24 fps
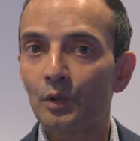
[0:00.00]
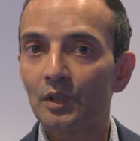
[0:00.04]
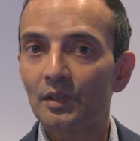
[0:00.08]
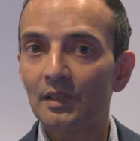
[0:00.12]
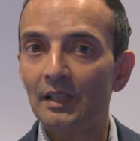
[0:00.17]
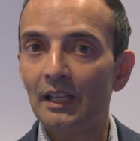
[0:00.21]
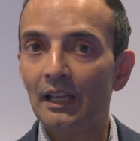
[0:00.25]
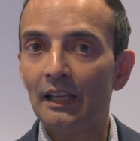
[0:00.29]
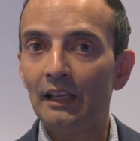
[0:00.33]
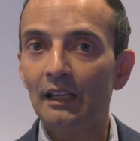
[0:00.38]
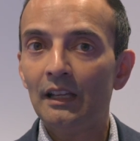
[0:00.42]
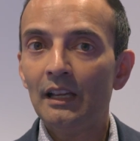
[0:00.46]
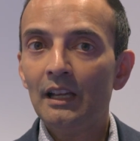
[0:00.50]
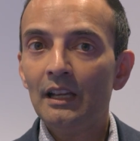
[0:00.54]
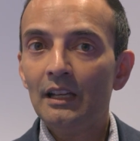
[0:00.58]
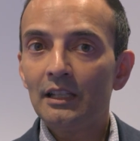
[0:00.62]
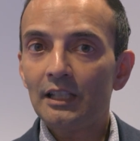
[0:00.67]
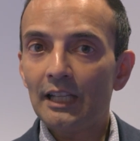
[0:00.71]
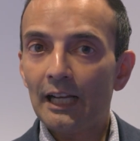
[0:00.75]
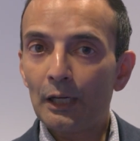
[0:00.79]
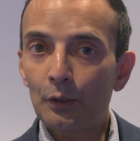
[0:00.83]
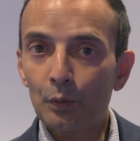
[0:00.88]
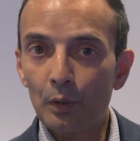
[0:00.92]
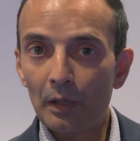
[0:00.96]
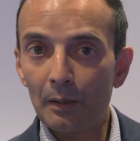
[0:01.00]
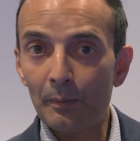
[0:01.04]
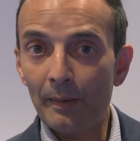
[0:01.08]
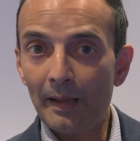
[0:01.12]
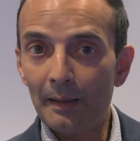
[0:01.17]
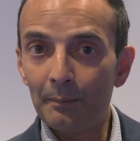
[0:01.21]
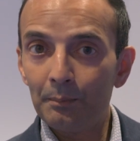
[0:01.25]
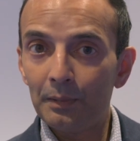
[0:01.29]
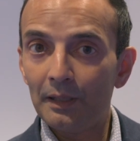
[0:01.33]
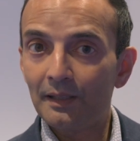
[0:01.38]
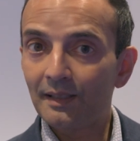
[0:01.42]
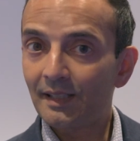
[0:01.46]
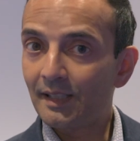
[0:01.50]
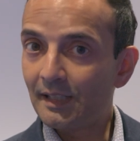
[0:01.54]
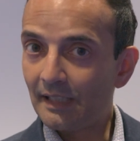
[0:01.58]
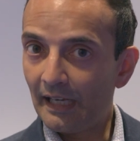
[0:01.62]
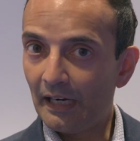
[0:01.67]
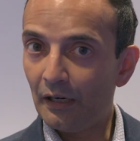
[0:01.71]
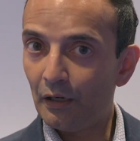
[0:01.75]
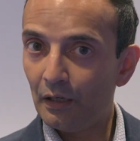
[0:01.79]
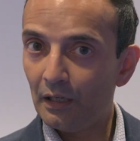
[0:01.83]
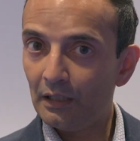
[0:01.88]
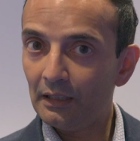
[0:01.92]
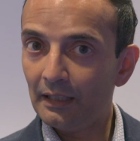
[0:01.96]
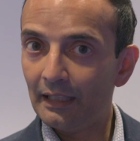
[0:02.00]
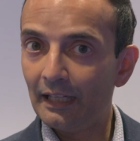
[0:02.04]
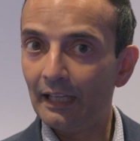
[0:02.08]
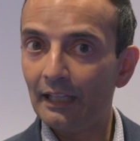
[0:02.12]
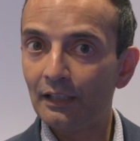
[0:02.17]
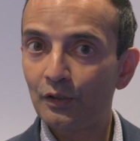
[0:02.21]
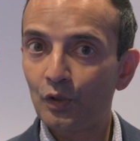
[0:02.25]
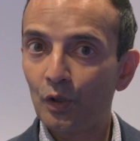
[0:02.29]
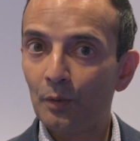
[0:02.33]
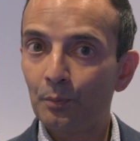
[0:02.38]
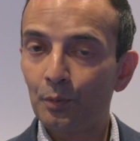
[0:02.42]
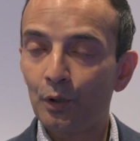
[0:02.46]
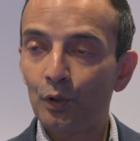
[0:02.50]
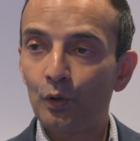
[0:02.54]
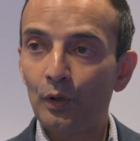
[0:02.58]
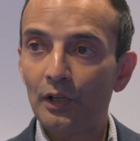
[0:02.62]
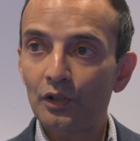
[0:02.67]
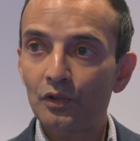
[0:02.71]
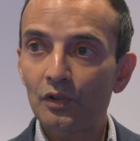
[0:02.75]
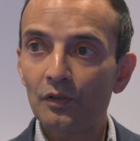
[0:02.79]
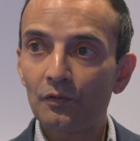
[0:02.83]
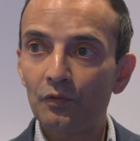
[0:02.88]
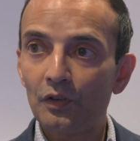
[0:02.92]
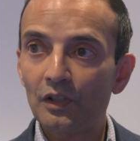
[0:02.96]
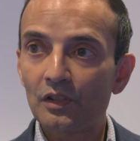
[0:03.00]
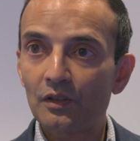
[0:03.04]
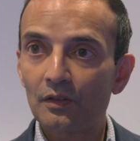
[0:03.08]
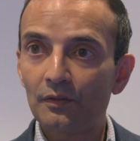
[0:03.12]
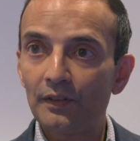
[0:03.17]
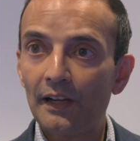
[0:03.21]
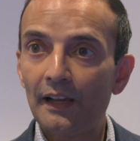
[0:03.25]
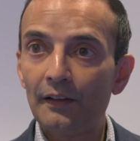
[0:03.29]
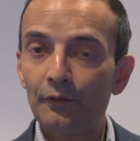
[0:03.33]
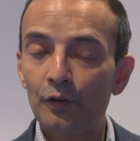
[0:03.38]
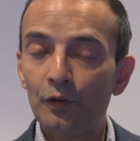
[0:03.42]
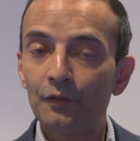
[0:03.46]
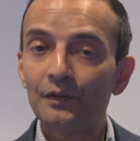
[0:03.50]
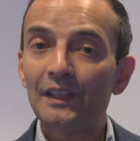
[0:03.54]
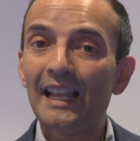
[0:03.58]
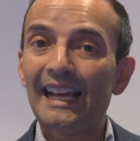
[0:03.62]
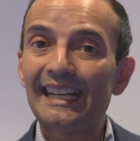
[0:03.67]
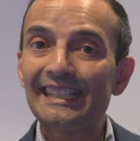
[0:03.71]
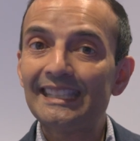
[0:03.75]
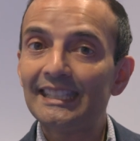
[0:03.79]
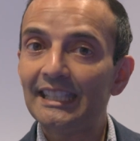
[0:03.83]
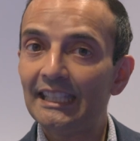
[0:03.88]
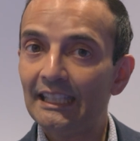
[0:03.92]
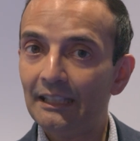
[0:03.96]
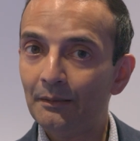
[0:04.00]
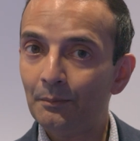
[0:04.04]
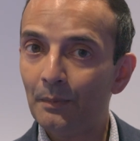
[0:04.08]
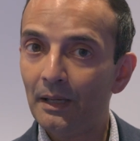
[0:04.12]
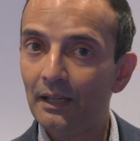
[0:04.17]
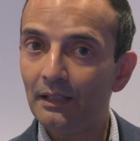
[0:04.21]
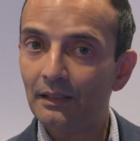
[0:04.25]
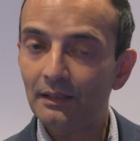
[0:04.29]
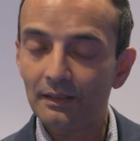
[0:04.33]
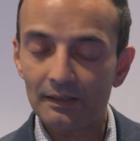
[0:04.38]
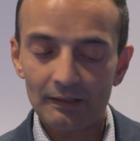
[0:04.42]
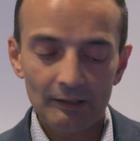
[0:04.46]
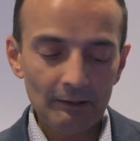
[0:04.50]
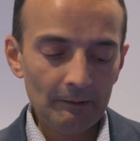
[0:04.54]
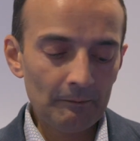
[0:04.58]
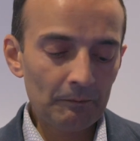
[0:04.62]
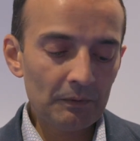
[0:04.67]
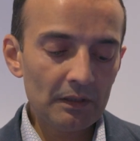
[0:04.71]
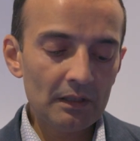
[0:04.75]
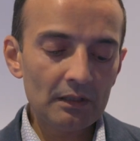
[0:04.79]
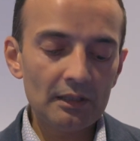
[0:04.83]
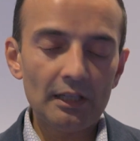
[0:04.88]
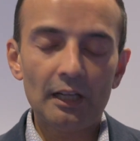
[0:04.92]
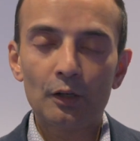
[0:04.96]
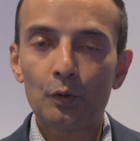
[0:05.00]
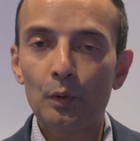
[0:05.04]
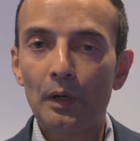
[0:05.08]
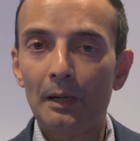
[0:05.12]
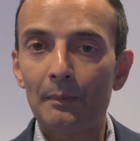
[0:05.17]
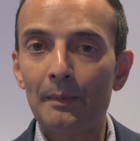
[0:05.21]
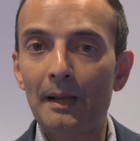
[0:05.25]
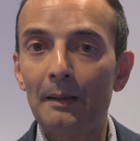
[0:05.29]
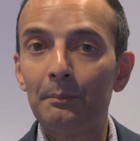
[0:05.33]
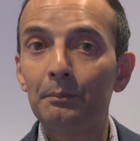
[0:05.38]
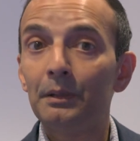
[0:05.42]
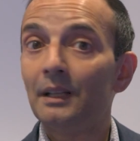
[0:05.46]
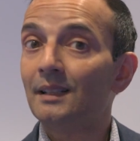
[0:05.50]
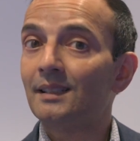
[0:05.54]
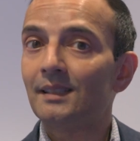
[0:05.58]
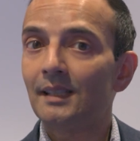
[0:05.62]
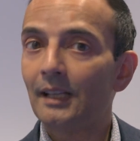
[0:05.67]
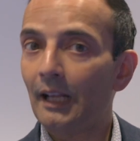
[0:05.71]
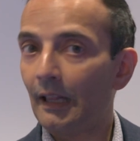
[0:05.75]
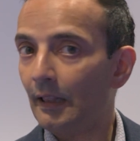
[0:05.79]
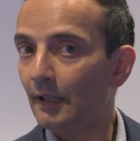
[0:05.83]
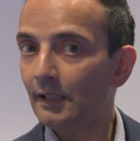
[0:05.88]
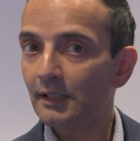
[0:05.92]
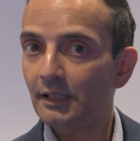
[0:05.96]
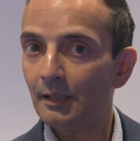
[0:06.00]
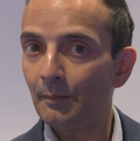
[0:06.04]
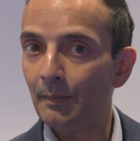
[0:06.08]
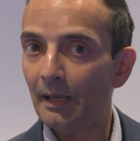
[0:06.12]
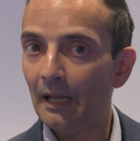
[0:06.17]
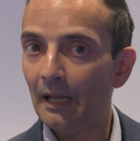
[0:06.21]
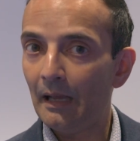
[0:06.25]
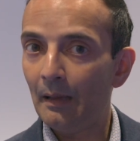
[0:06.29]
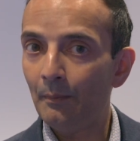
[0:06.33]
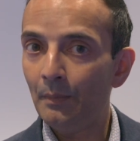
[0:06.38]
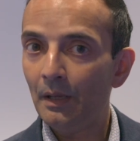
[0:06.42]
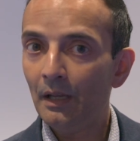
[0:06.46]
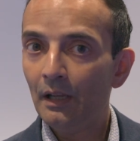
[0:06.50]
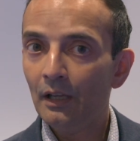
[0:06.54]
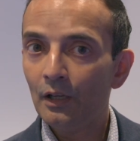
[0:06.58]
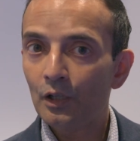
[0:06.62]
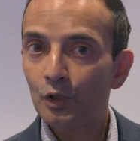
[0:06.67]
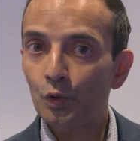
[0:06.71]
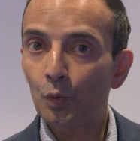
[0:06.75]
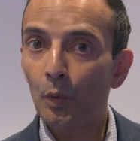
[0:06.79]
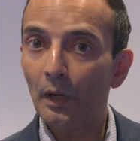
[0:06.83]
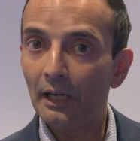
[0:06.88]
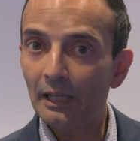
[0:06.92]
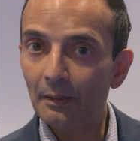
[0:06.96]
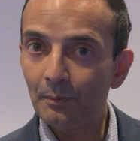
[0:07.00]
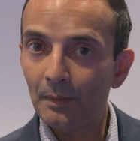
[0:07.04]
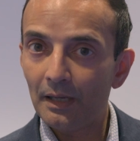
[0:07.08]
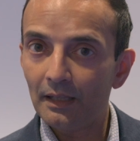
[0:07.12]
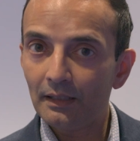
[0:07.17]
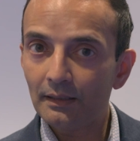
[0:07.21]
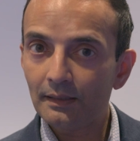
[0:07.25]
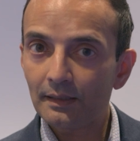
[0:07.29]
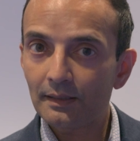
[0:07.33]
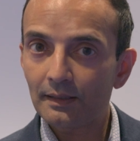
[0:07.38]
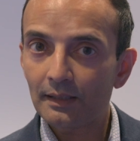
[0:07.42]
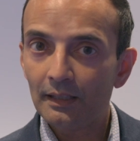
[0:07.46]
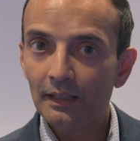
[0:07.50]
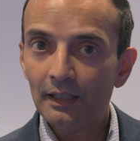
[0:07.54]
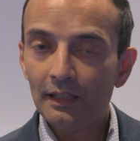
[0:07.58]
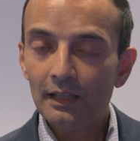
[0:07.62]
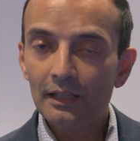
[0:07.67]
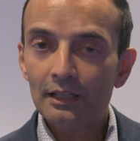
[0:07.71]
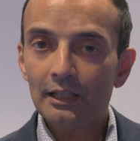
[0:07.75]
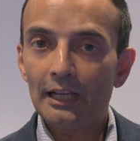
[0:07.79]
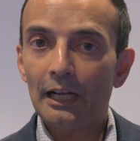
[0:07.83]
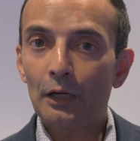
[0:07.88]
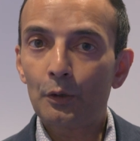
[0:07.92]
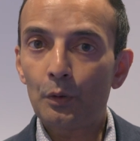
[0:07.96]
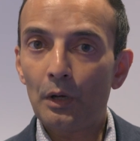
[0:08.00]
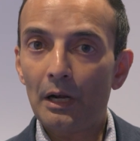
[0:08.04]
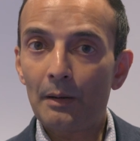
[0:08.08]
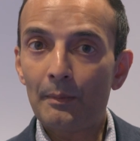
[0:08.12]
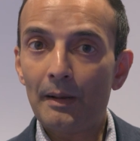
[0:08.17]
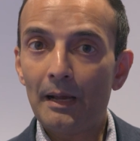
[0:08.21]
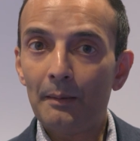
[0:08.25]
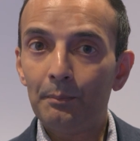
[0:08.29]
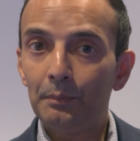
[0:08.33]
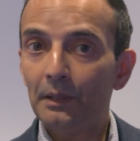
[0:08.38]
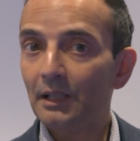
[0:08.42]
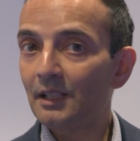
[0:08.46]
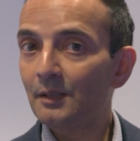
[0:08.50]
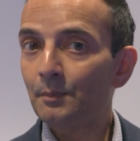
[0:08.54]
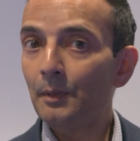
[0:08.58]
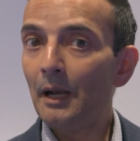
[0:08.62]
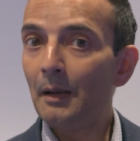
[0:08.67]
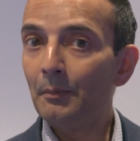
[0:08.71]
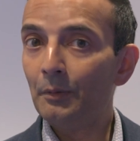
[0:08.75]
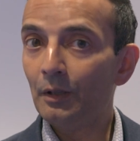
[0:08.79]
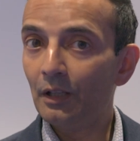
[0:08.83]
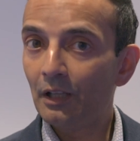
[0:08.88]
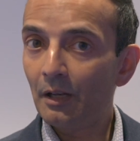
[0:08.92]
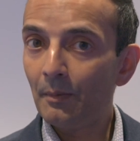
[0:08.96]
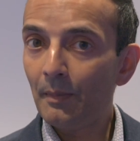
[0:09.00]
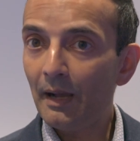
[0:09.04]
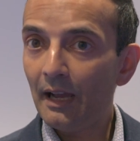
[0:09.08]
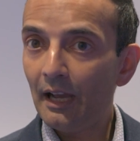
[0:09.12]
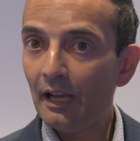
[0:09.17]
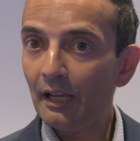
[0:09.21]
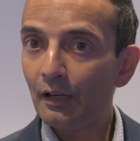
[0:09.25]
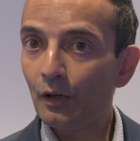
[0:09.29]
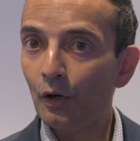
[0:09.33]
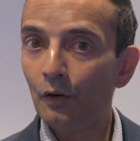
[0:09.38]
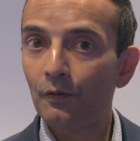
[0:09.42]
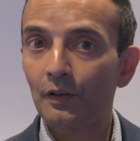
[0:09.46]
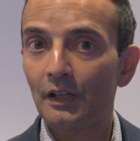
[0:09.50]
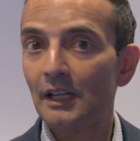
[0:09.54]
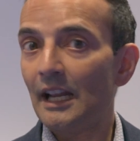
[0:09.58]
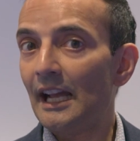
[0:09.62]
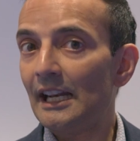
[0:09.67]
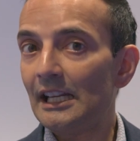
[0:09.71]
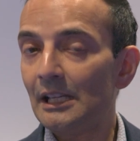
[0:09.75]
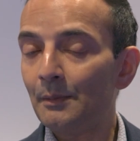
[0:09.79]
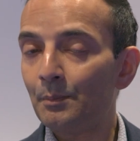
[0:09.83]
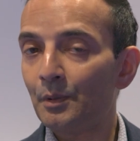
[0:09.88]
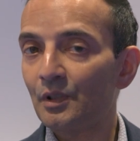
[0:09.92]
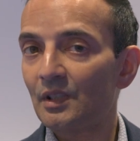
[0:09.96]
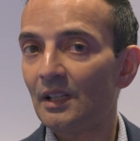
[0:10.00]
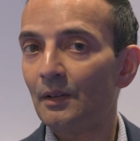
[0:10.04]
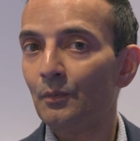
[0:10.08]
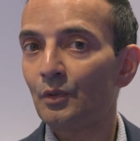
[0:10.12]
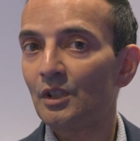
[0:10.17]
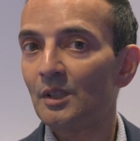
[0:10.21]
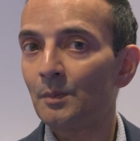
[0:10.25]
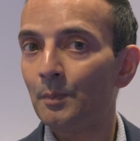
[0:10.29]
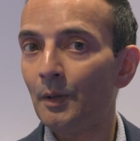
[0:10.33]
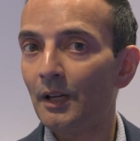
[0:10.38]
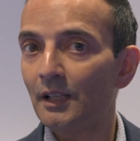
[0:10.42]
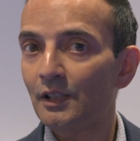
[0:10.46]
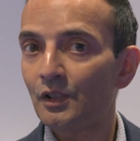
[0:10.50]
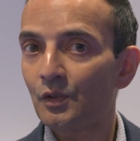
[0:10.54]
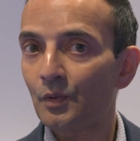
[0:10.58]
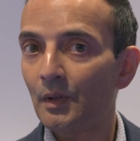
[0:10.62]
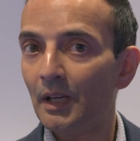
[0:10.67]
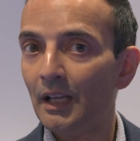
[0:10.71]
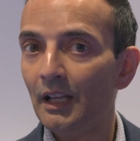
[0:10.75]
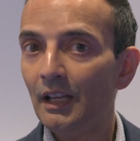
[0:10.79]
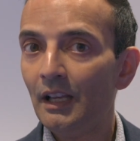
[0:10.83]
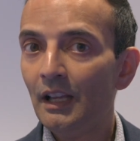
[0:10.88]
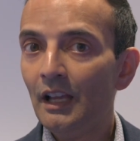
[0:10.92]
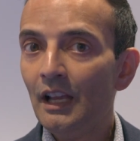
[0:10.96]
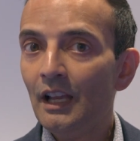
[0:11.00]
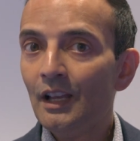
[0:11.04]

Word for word: We're seeing talquetamab plus DARA leading to a progression-free survival of 19 months, talquetamab plus teclistamab, 20 months, talquetamab plus pomalidomide, over 90% response rate.